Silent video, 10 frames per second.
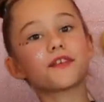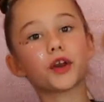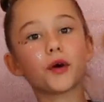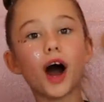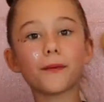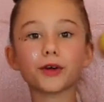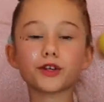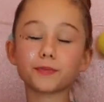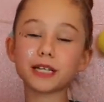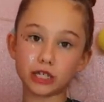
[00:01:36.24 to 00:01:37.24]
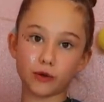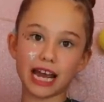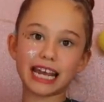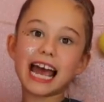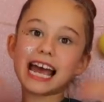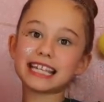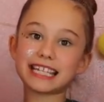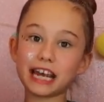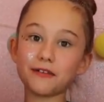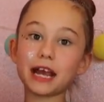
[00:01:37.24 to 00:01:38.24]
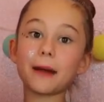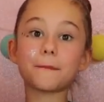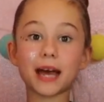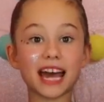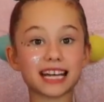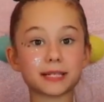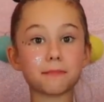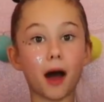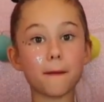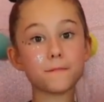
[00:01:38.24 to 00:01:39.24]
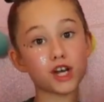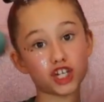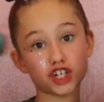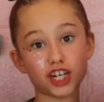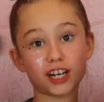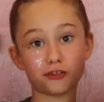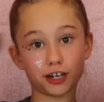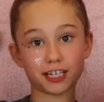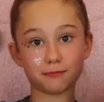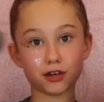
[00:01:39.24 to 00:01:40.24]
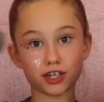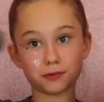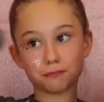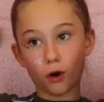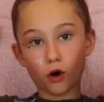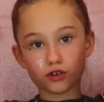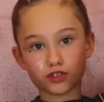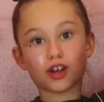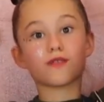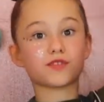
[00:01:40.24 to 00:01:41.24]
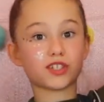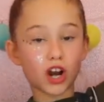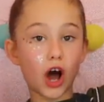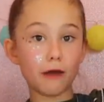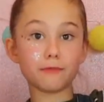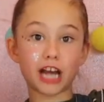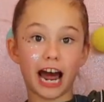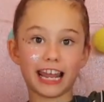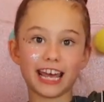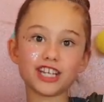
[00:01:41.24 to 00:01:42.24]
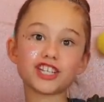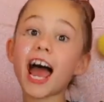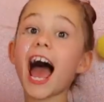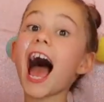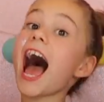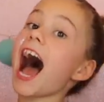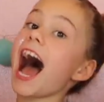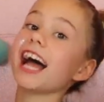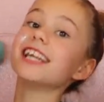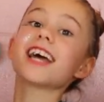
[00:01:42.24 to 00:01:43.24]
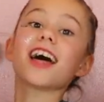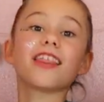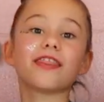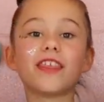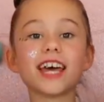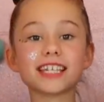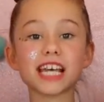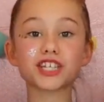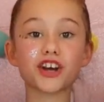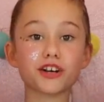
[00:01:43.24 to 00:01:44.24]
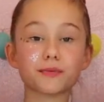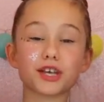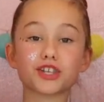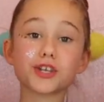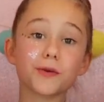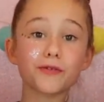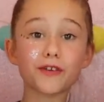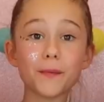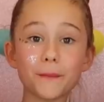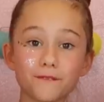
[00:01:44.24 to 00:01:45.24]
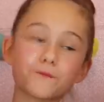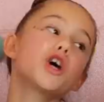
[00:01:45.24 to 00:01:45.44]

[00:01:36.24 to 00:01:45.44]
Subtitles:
video I'm going to be doing Siri picks my mystery Christmas box slime challenge. And this is going to be a super fun